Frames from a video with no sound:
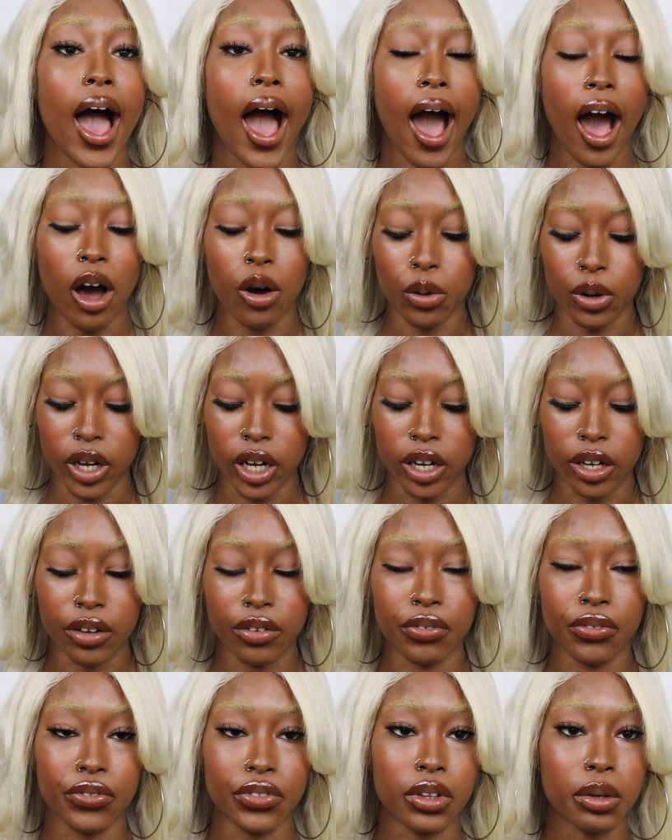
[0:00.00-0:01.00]
out
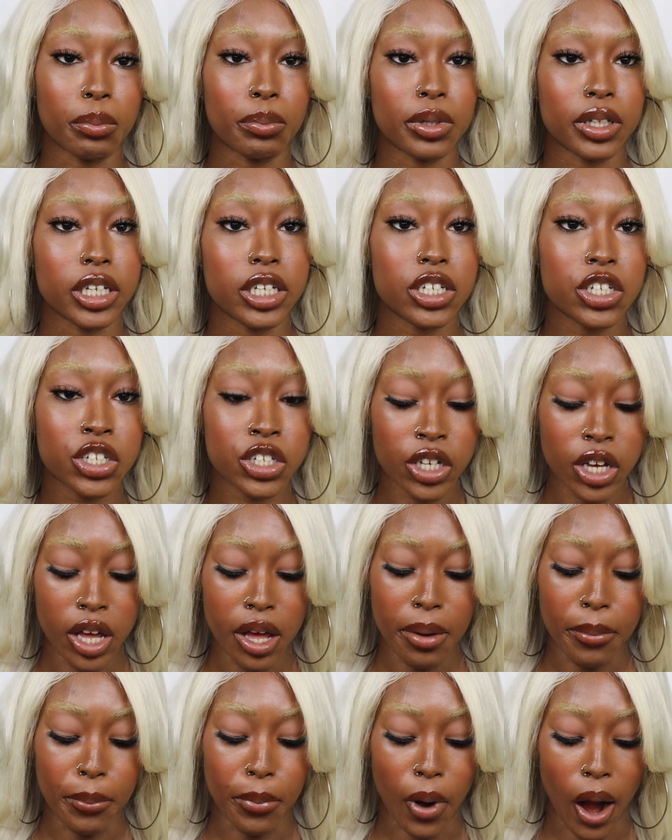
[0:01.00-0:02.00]
of the bleached
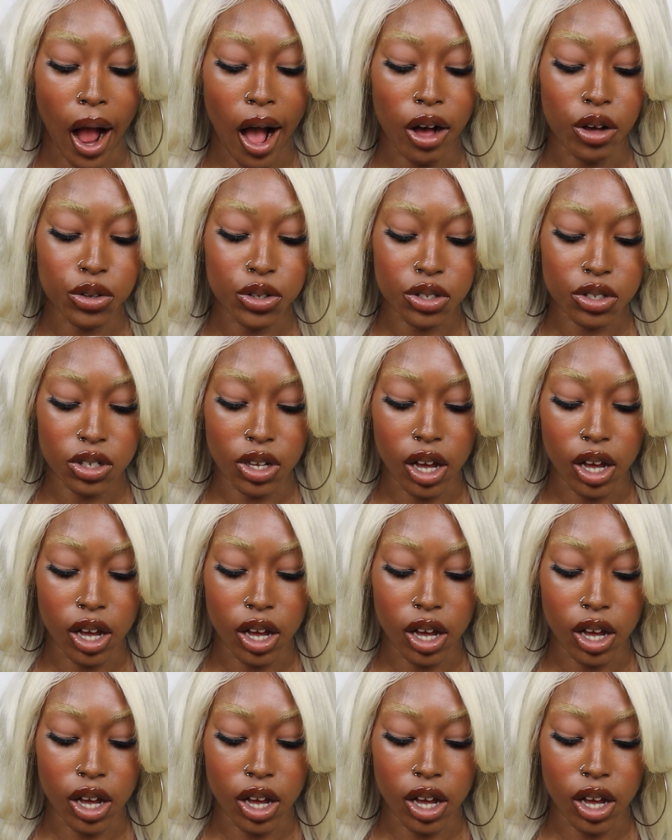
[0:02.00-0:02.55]
brows.